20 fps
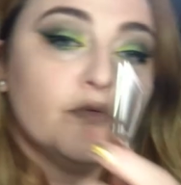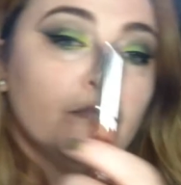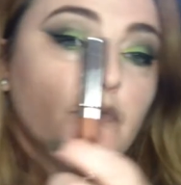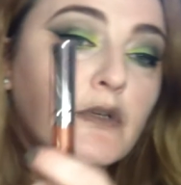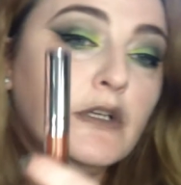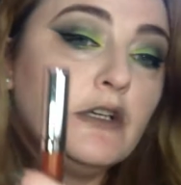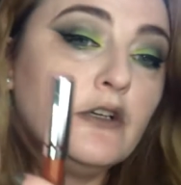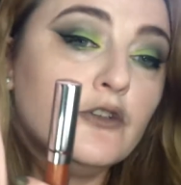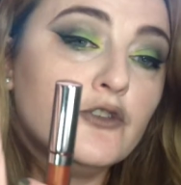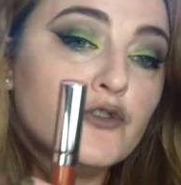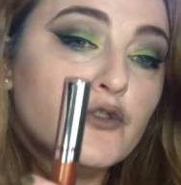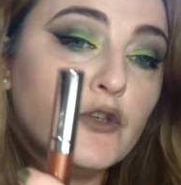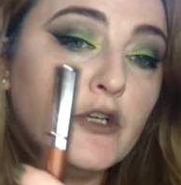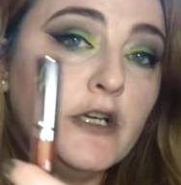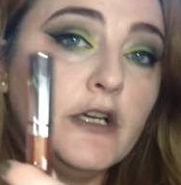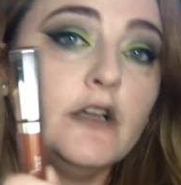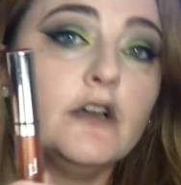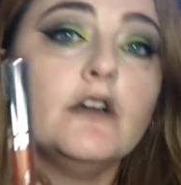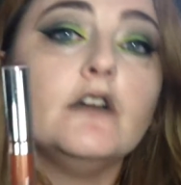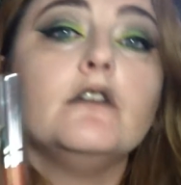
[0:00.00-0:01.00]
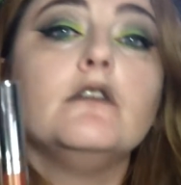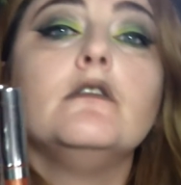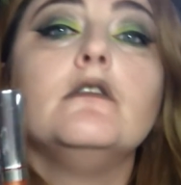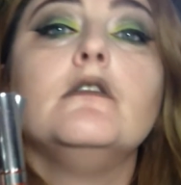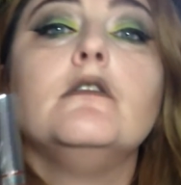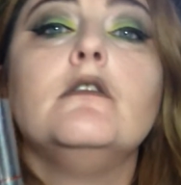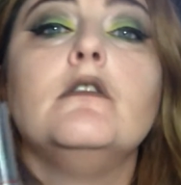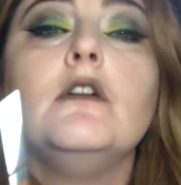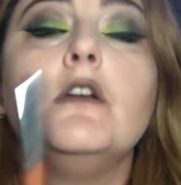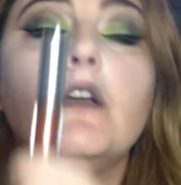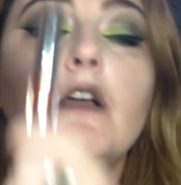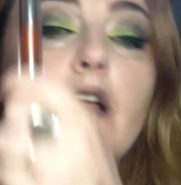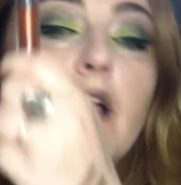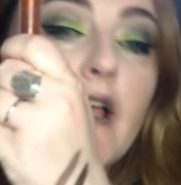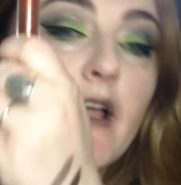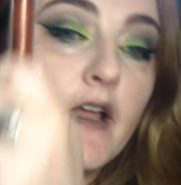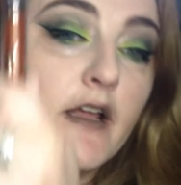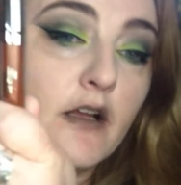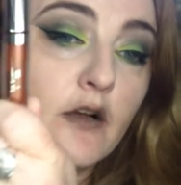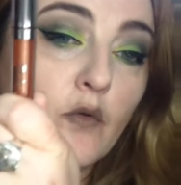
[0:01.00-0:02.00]
which would be Catrina
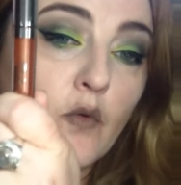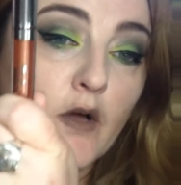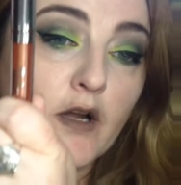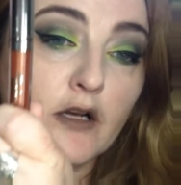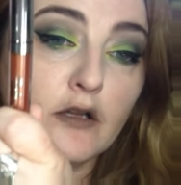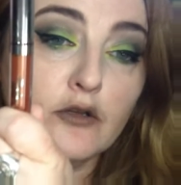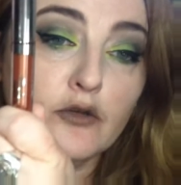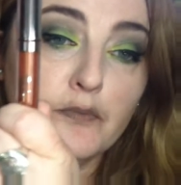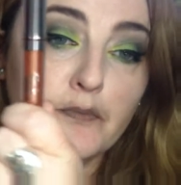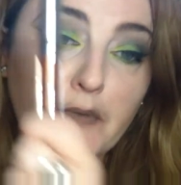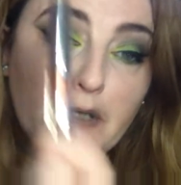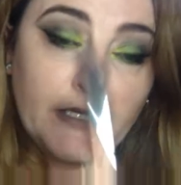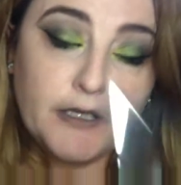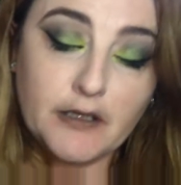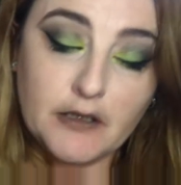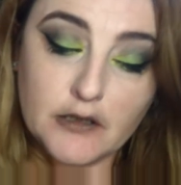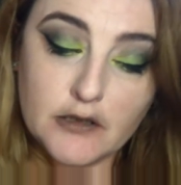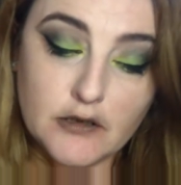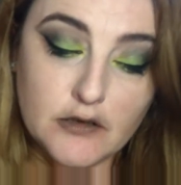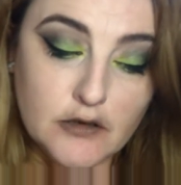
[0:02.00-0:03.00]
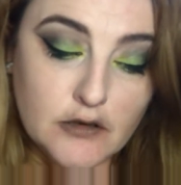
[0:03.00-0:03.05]
and Guadalupe.